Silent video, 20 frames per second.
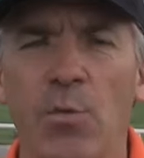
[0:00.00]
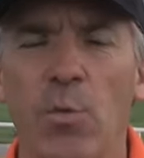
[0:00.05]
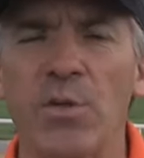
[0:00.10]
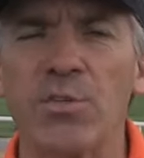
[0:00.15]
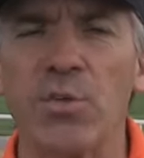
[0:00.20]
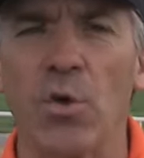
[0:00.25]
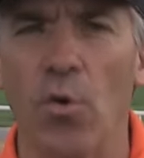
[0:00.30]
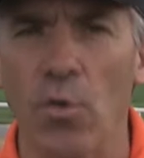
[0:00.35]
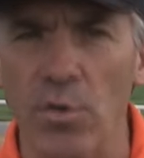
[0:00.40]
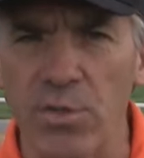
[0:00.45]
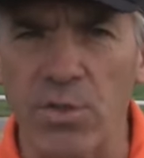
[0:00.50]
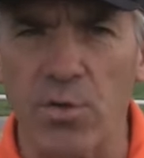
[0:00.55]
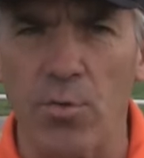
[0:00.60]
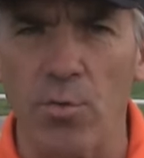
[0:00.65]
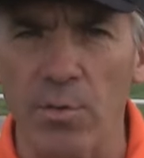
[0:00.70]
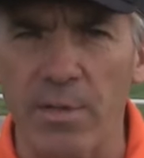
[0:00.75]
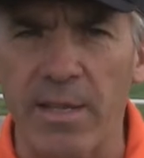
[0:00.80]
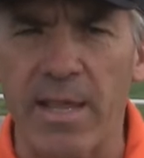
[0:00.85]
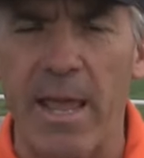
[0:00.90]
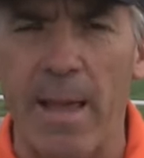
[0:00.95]
it was a horse
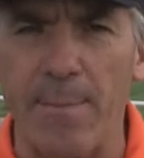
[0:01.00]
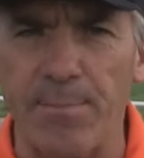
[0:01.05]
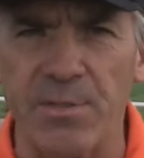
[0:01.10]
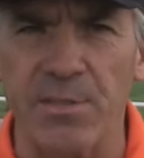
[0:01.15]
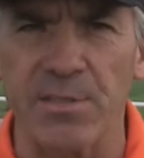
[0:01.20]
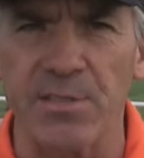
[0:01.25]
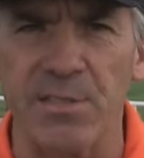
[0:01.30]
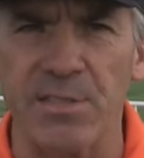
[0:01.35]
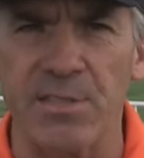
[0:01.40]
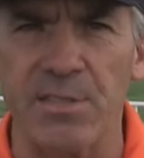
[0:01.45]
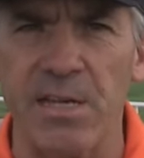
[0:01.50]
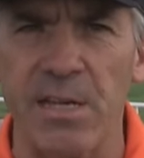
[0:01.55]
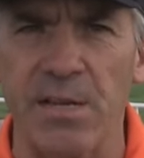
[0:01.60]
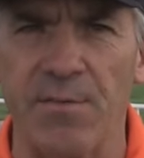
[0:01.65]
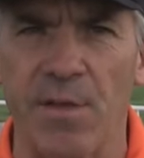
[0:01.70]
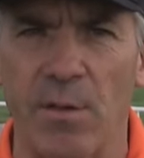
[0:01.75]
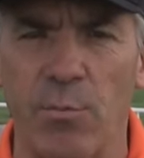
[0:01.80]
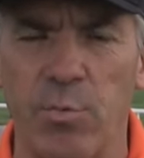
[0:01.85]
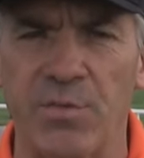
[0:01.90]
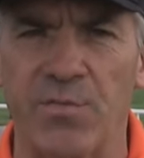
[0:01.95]
called Captain
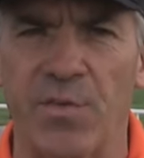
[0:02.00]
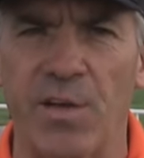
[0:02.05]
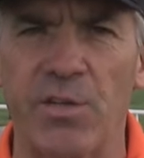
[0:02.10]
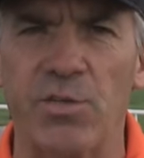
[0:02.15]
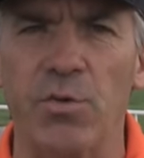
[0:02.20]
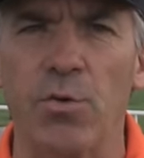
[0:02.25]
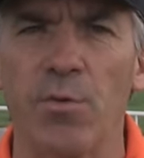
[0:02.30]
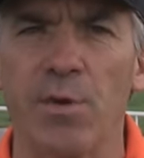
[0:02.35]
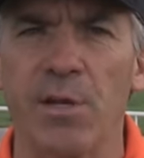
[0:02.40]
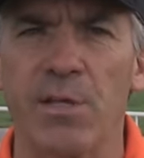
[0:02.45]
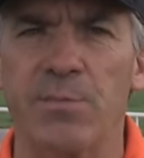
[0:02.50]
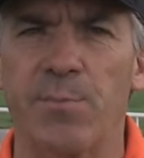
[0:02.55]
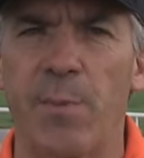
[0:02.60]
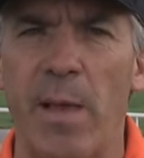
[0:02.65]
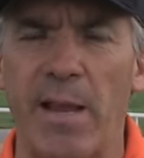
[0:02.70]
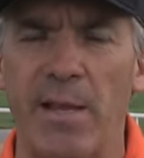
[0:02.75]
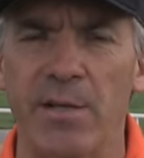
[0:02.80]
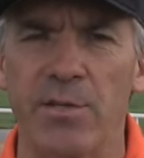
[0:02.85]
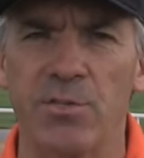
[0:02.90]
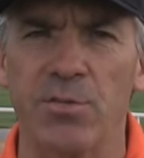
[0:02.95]
Steve that was victorious
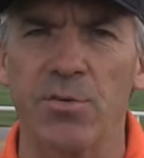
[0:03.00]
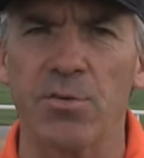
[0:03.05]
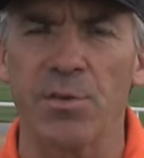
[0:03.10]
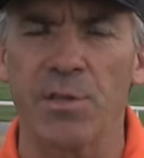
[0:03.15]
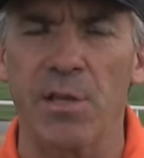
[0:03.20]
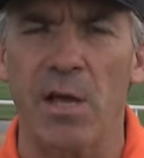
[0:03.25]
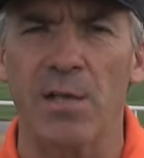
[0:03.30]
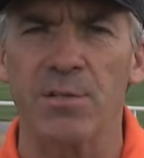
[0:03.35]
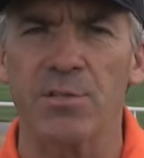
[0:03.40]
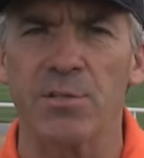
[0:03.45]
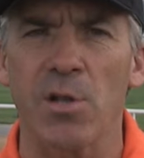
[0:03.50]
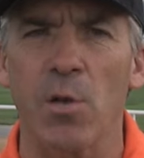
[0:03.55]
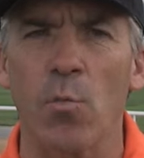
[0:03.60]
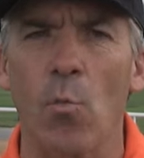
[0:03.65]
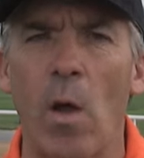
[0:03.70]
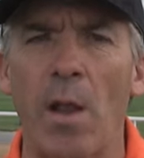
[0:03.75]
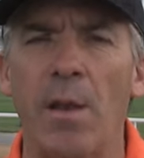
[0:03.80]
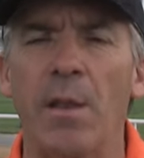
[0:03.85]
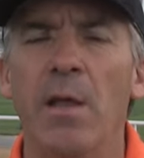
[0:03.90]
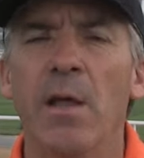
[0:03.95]
back in
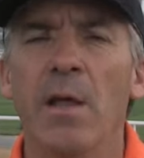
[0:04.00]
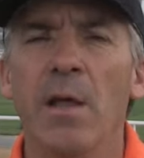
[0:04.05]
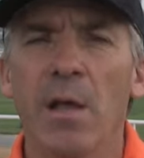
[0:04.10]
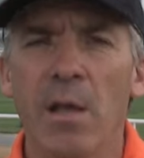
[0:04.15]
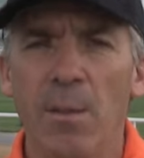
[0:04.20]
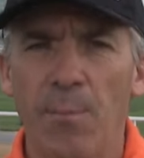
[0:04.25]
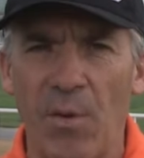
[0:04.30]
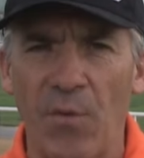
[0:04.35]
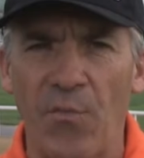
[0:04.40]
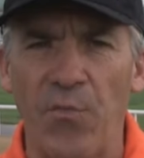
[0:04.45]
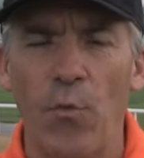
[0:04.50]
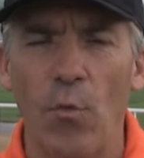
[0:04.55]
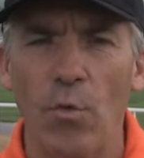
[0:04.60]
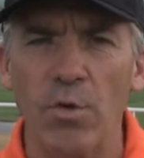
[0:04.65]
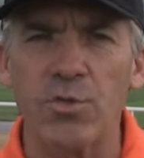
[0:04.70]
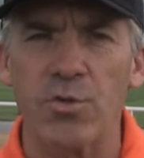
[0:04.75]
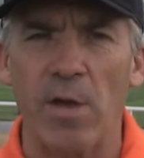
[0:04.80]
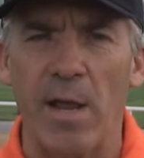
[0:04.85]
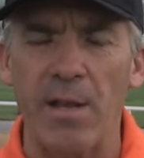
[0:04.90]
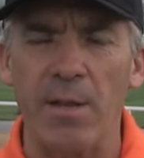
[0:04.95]
2001
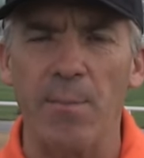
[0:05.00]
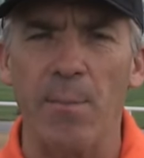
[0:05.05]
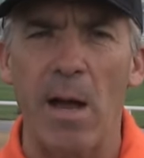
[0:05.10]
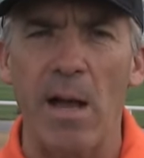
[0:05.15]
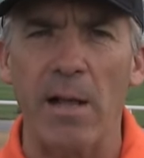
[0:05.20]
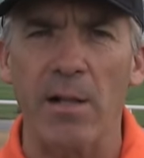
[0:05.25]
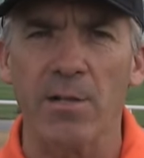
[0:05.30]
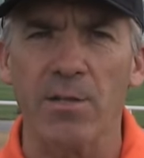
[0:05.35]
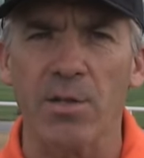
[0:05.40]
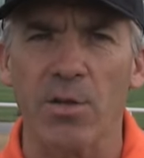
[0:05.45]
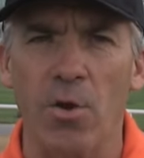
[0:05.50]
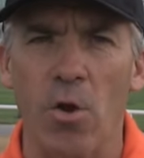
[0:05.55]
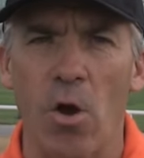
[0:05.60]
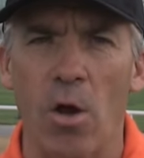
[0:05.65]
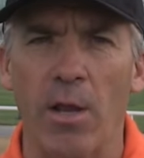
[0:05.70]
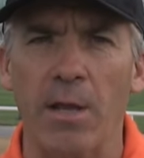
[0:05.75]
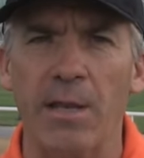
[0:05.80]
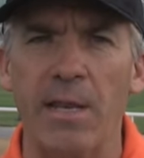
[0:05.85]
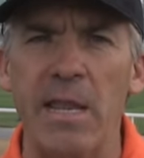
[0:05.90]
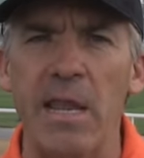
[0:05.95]
before trainer Michael de
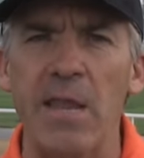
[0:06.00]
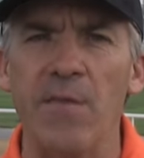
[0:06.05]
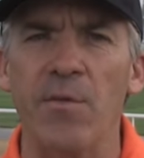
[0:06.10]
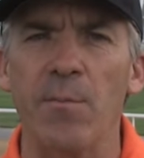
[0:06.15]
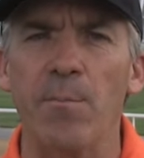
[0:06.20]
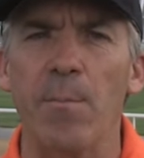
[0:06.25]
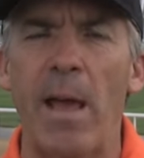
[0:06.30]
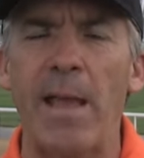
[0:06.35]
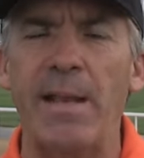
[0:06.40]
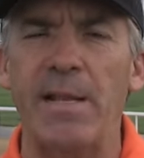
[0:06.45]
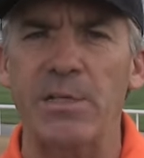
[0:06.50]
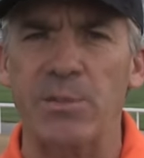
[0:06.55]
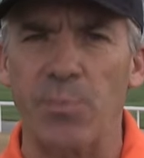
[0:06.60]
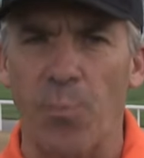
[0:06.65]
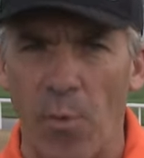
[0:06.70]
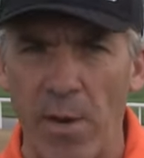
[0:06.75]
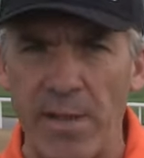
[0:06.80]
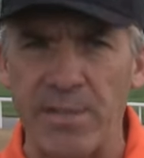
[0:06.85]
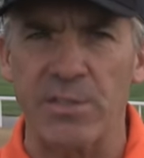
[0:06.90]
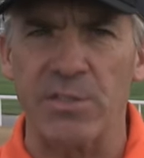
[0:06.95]
Kock had even made his
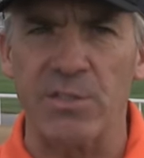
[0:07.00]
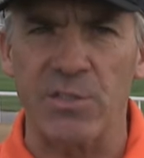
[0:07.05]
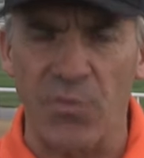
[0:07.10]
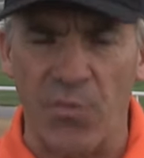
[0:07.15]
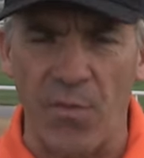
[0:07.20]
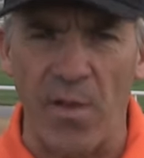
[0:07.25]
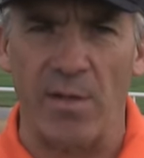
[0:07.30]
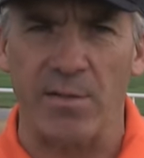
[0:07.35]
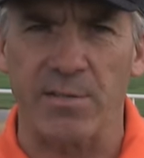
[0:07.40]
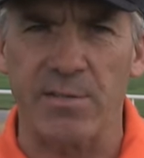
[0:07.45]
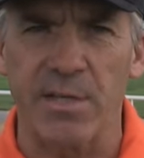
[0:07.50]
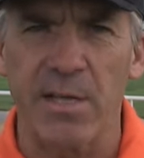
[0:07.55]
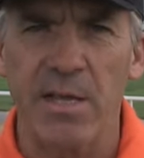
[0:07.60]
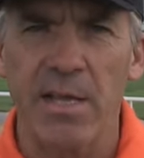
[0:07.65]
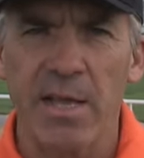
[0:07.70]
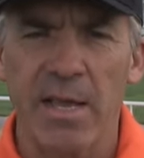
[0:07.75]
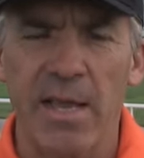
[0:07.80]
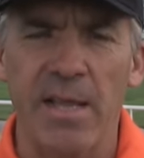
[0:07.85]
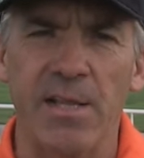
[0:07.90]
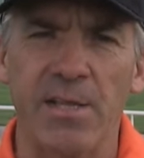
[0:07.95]
presence felt
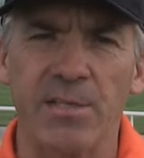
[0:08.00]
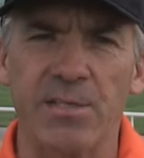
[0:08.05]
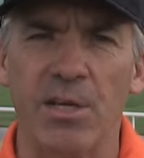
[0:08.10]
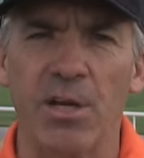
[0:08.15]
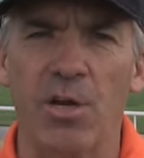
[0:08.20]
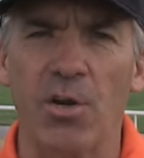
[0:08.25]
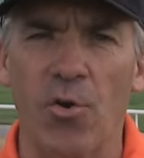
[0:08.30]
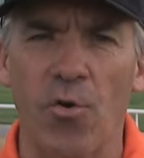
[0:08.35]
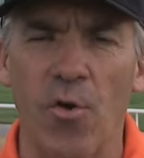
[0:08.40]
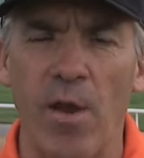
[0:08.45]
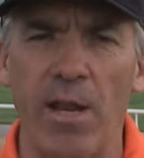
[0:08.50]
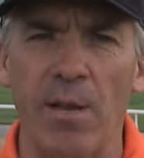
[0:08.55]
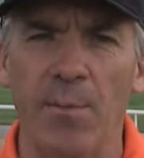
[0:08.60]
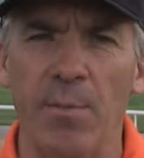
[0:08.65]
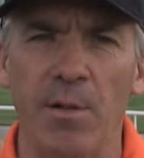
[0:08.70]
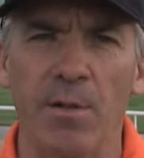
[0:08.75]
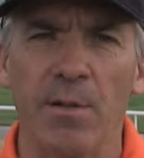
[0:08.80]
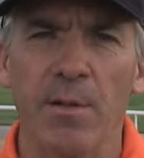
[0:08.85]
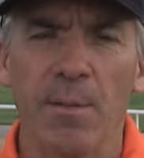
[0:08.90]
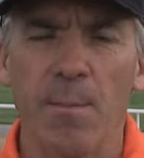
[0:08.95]
in this
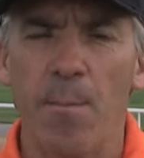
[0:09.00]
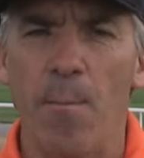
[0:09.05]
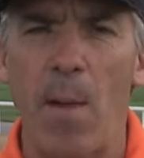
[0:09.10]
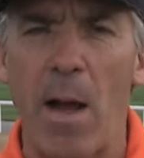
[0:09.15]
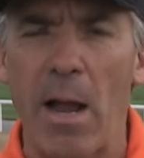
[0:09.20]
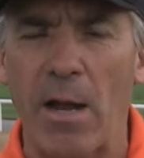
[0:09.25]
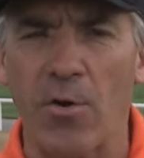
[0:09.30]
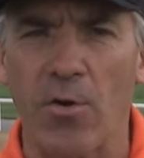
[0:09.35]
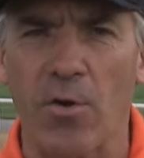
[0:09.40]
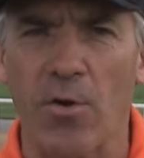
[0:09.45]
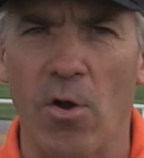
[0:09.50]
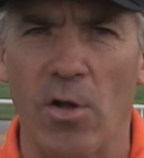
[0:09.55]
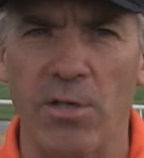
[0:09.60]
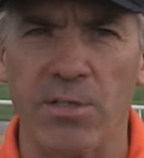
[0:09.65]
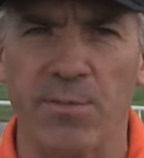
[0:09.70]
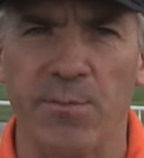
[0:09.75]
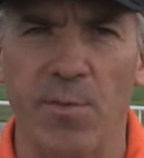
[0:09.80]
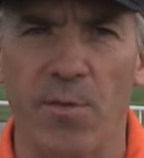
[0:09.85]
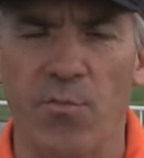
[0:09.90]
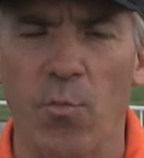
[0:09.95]
incredible
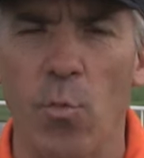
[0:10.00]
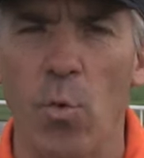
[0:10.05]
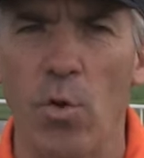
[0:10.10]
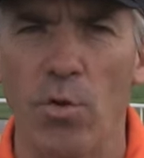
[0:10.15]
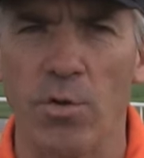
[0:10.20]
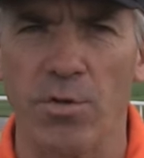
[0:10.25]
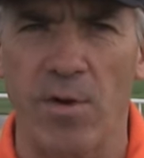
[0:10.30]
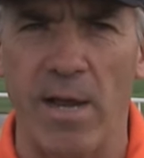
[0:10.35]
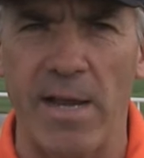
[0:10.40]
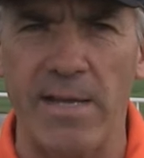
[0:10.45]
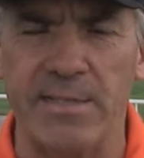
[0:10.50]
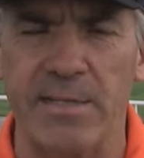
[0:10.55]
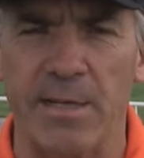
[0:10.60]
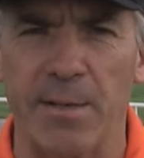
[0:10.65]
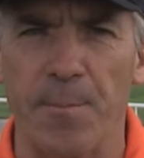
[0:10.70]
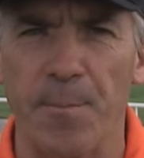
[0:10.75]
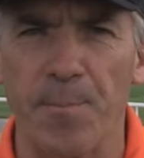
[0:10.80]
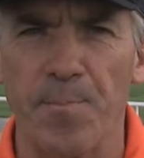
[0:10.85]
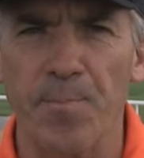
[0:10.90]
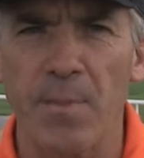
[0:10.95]
microcosm of world
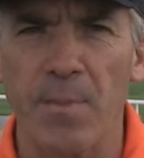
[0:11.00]
racing.